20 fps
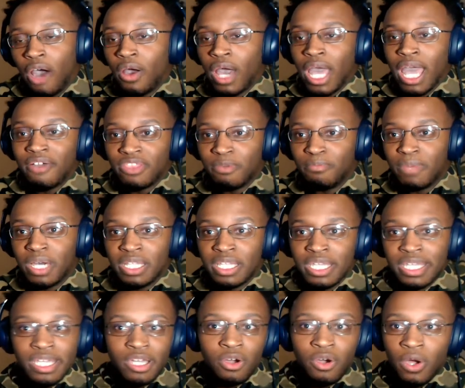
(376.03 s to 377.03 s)
the
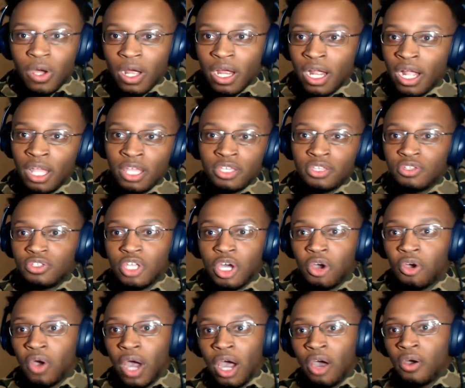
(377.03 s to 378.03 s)
money, or, you
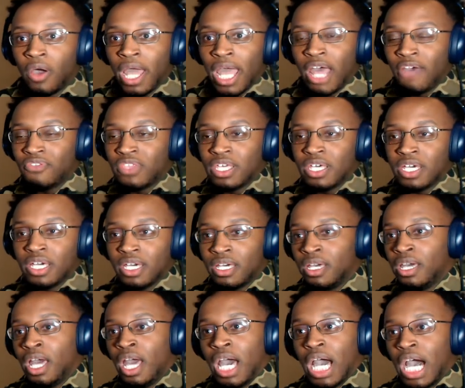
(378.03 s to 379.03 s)
know, I don't have the
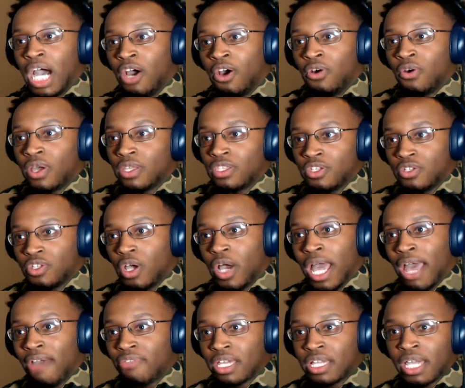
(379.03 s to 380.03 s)

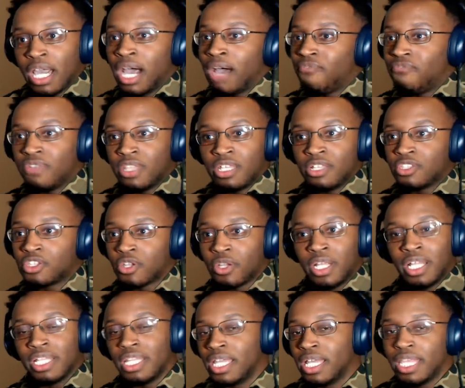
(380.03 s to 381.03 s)
confidence or
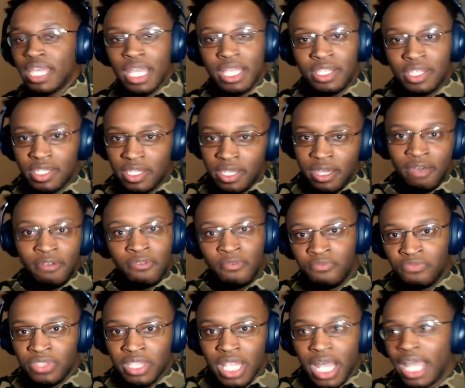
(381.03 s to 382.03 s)
any of that stuff.
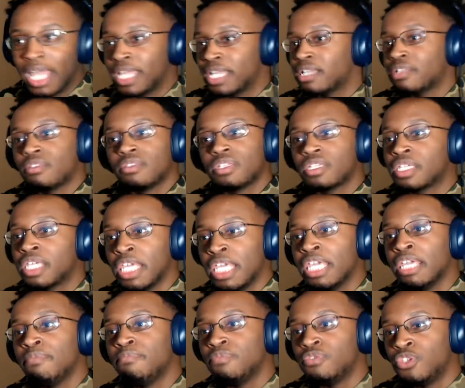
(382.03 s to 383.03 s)
Like,
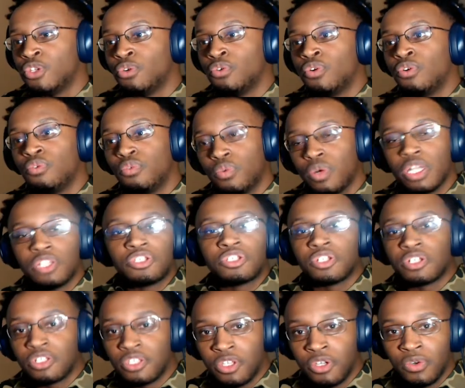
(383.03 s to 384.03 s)
keep doing what
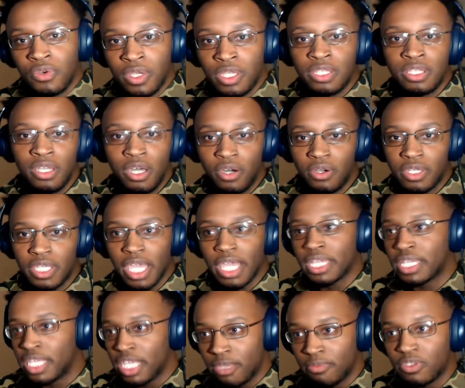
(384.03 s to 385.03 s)
you're doing, okay?
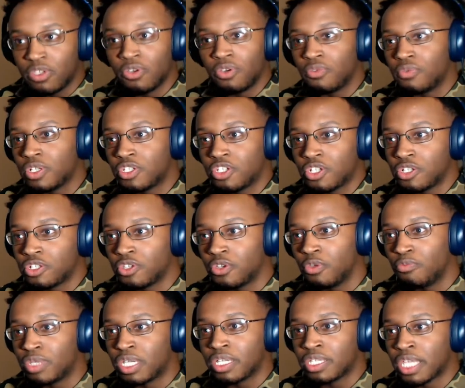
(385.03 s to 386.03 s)
Keep doing what you're doing,
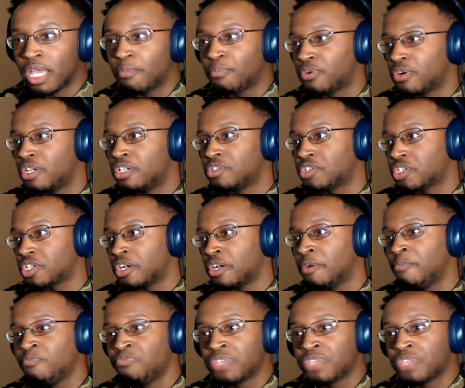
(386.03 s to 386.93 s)
because I'm pretty sure